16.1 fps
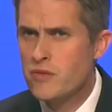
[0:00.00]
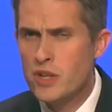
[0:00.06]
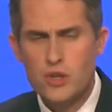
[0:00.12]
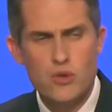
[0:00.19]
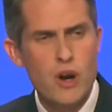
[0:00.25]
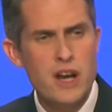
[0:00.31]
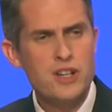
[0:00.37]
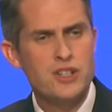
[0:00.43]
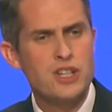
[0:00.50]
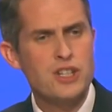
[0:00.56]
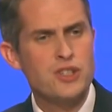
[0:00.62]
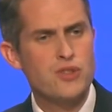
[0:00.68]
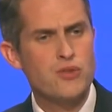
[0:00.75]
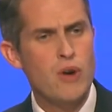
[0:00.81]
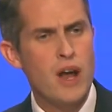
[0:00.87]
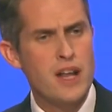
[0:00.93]
the
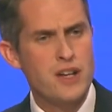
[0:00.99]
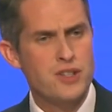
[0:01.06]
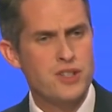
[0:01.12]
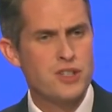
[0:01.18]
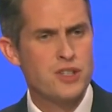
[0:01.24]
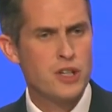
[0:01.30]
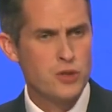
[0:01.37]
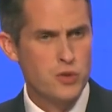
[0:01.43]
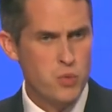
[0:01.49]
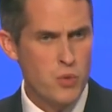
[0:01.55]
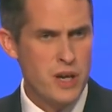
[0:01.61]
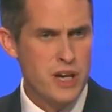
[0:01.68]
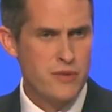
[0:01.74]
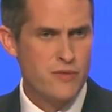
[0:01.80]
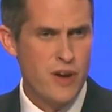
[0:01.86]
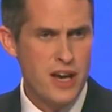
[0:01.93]
greatest threats that
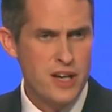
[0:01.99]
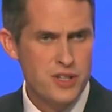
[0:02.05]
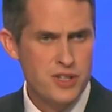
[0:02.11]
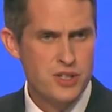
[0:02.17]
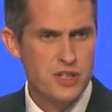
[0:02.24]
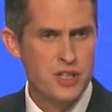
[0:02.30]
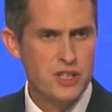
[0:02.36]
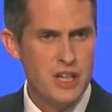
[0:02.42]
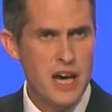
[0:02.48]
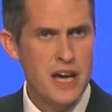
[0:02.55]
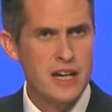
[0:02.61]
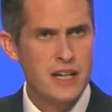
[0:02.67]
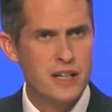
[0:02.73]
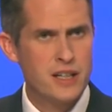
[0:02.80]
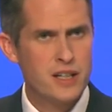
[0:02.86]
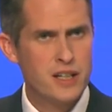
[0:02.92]
we face
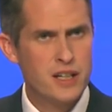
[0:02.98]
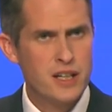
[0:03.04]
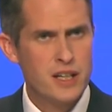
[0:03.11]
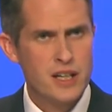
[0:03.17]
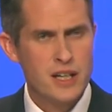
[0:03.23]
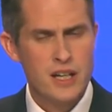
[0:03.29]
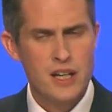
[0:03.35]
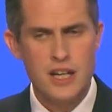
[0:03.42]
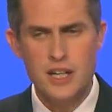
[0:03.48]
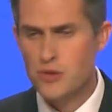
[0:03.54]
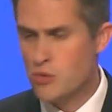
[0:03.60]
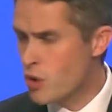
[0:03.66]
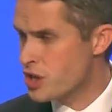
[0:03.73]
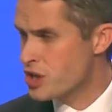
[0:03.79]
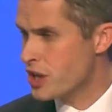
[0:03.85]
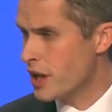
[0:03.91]
today is
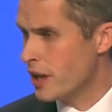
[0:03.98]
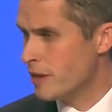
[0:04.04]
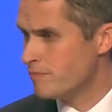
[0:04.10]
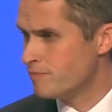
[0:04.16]
Russia.